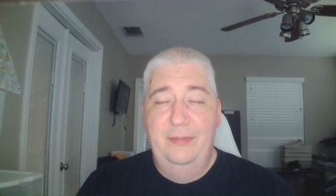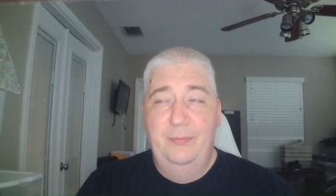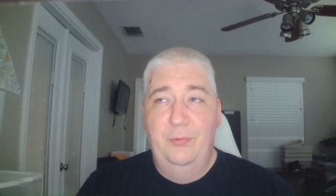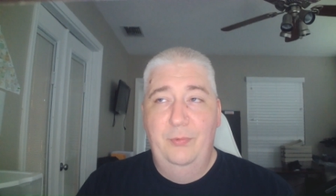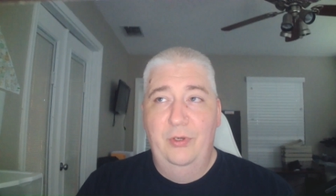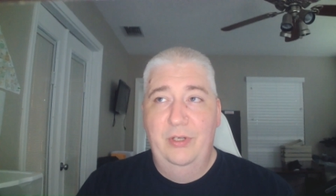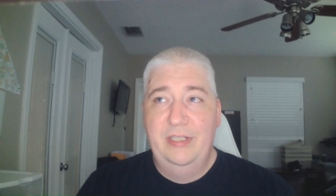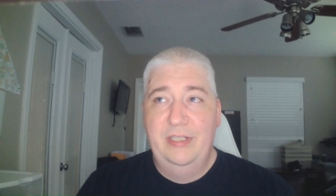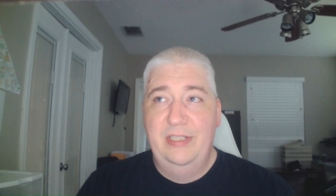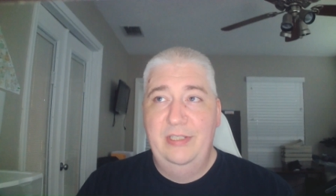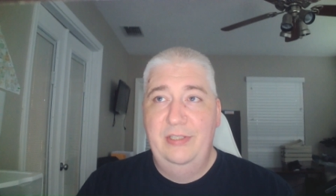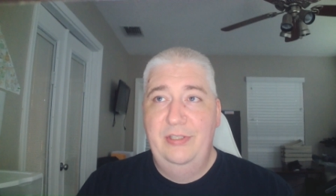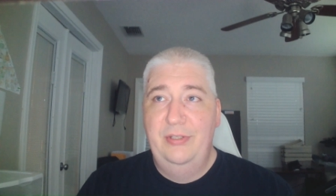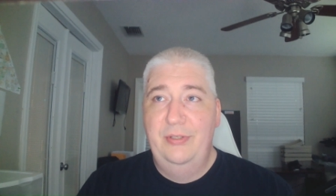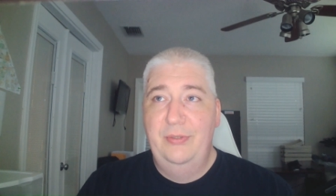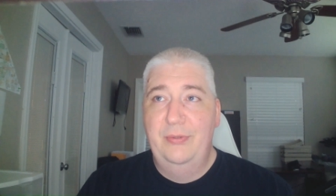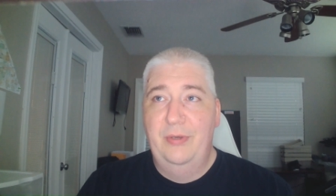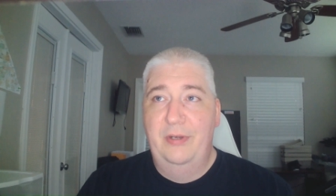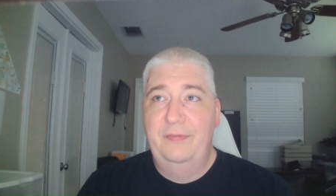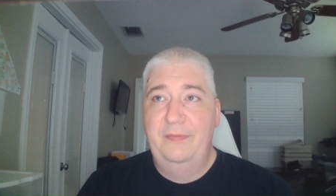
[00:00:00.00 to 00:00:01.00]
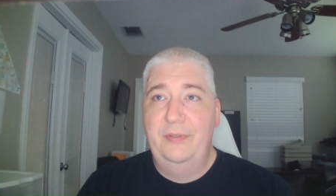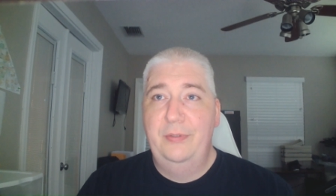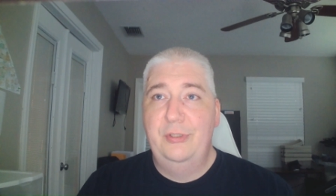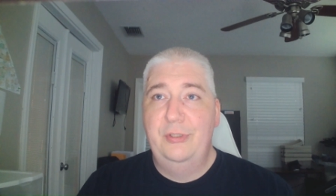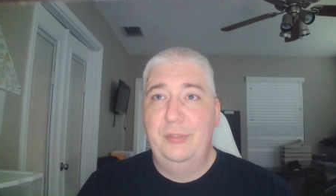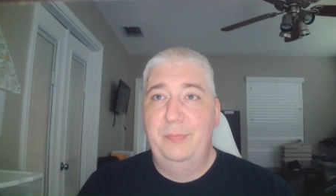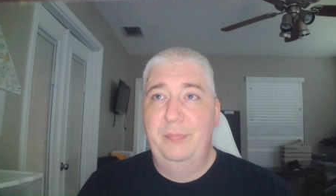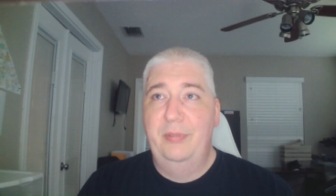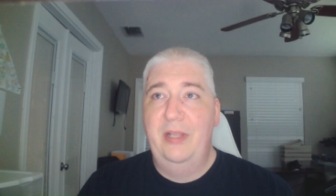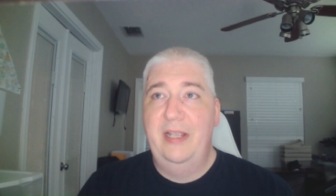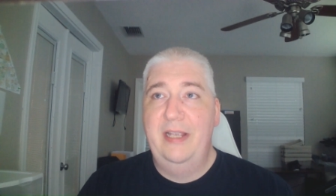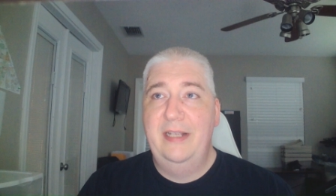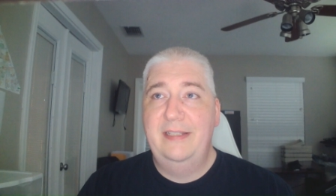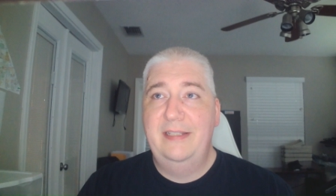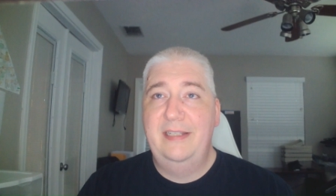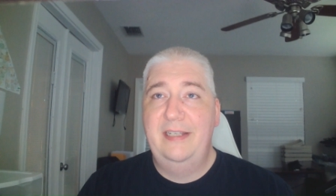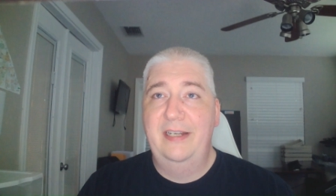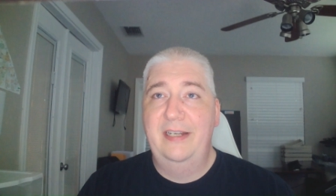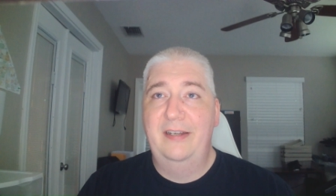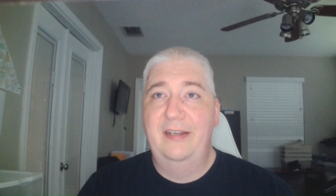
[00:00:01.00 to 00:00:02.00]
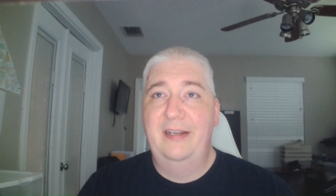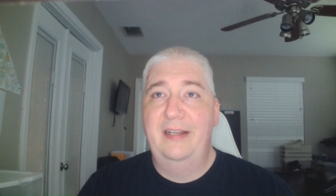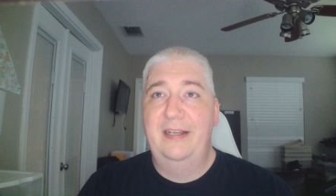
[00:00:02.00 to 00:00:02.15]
works into our future plans here.